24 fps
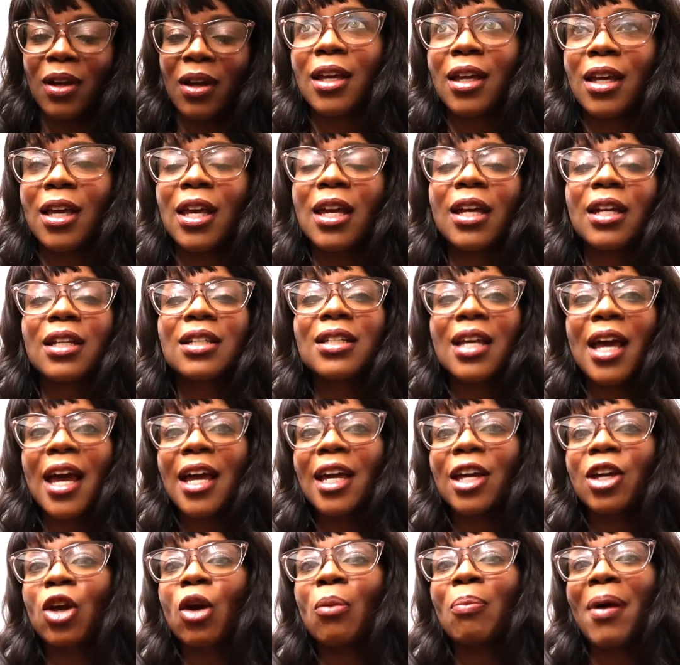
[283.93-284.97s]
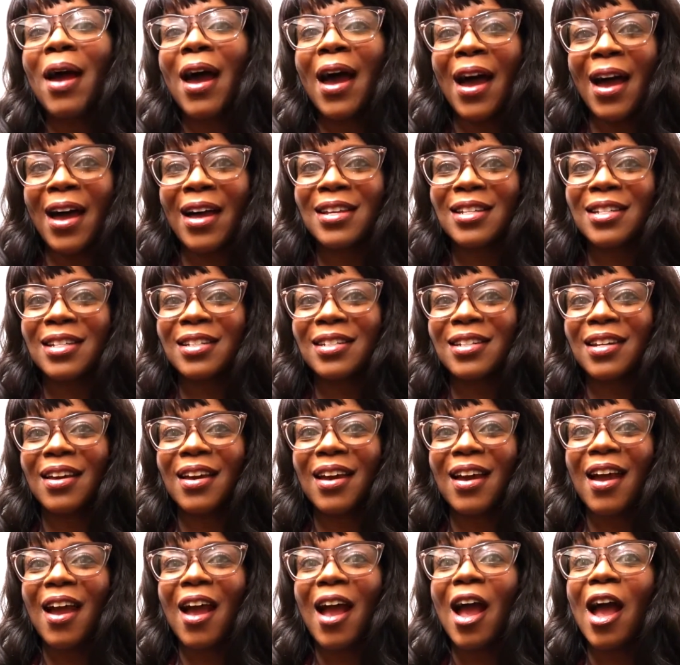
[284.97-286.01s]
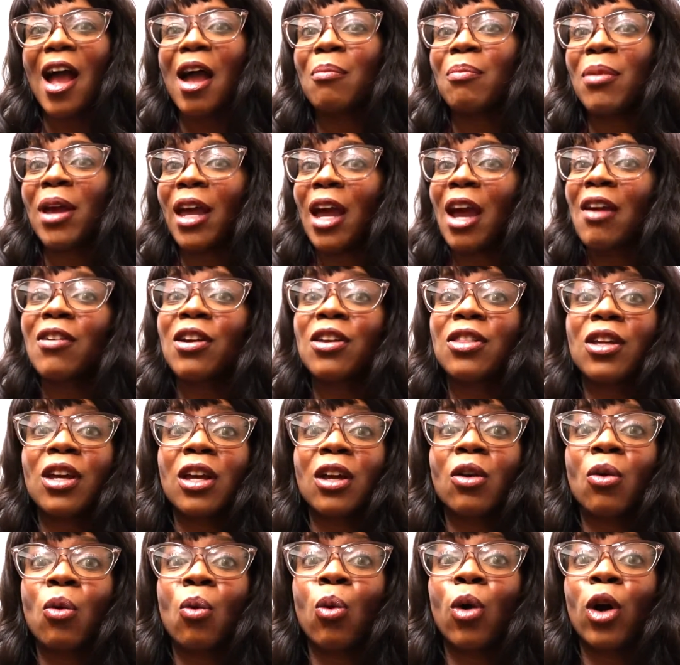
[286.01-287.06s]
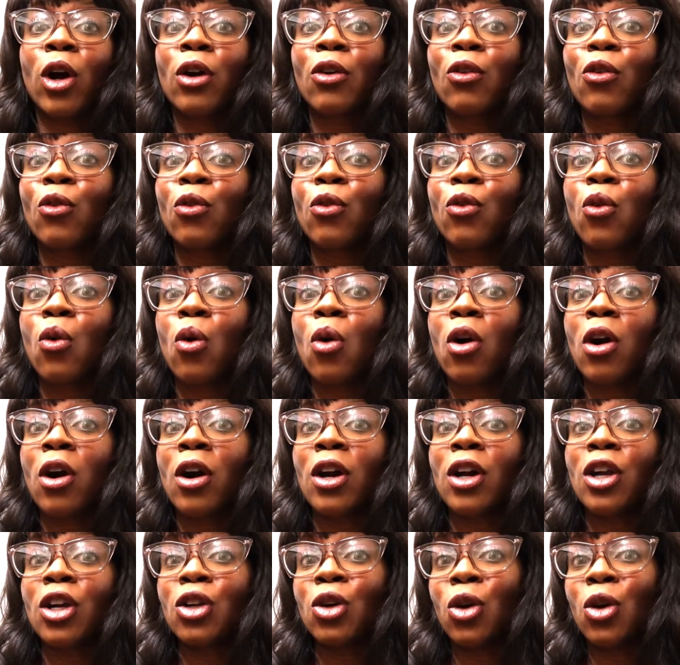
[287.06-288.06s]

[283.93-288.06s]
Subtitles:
He can take your past and make everything work for